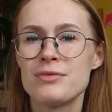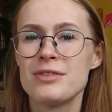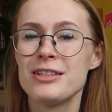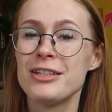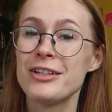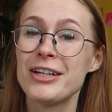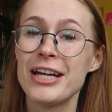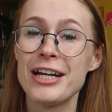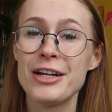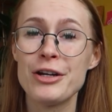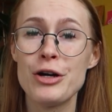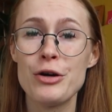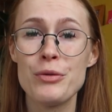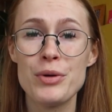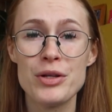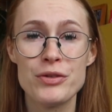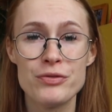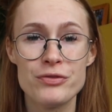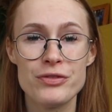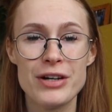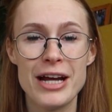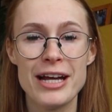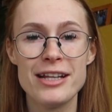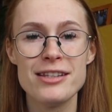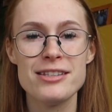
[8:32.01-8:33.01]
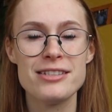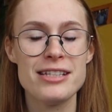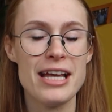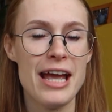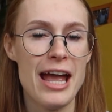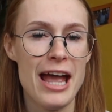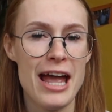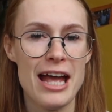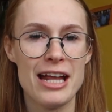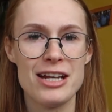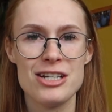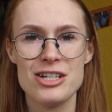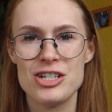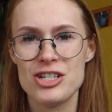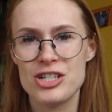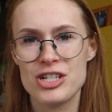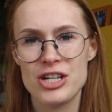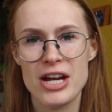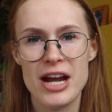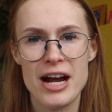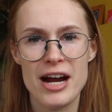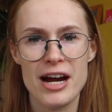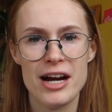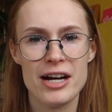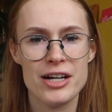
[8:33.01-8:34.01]
You can go with friends and
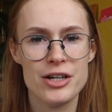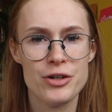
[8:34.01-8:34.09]
share